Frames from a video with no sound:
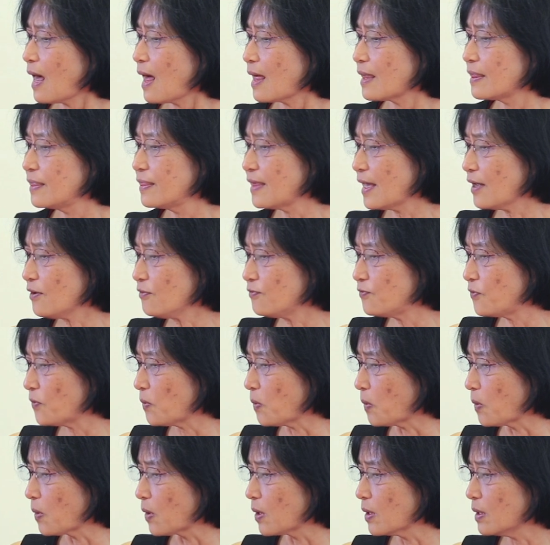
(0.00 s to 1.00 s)

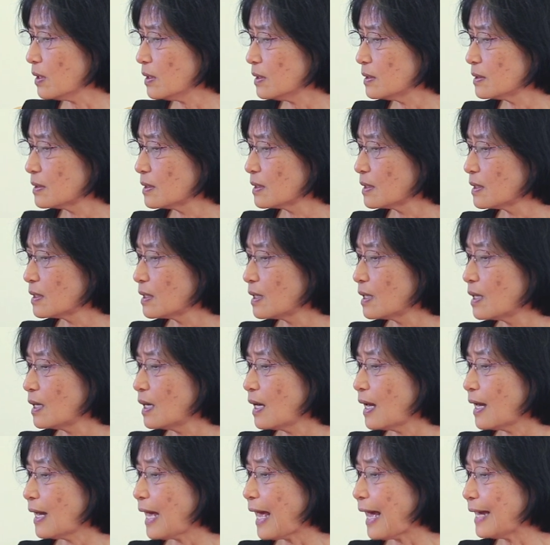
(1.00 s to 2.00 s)
Therefore,
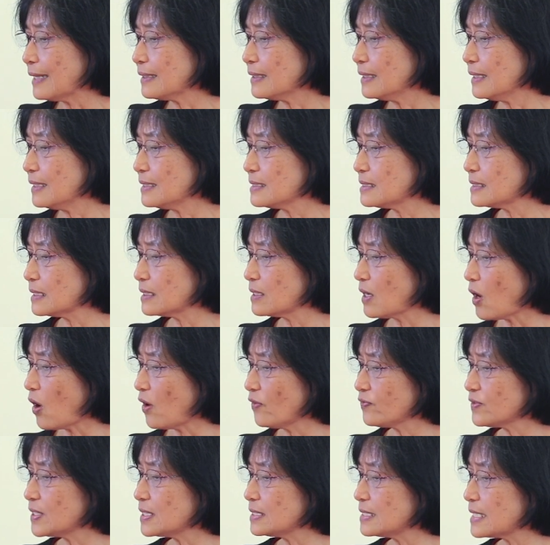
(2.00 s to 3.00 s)
adolescents
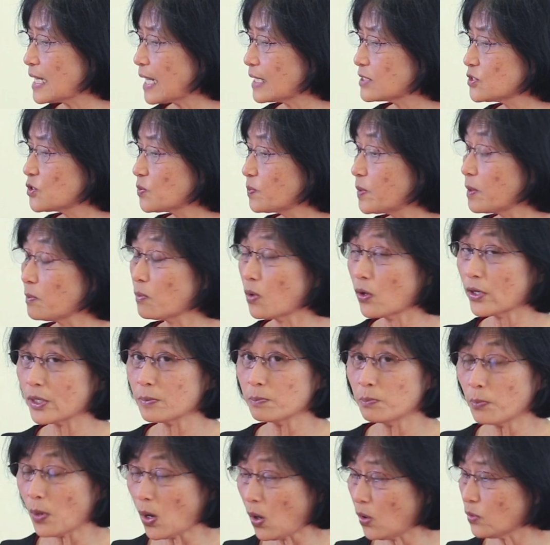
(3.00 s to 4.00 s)
often tend to be more
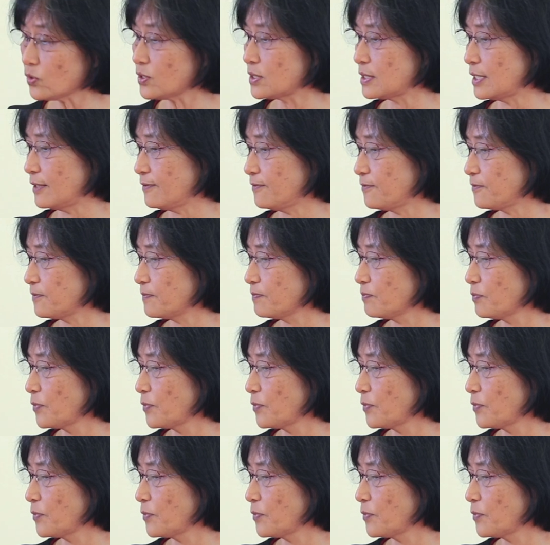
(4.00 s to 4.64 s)
impulsive,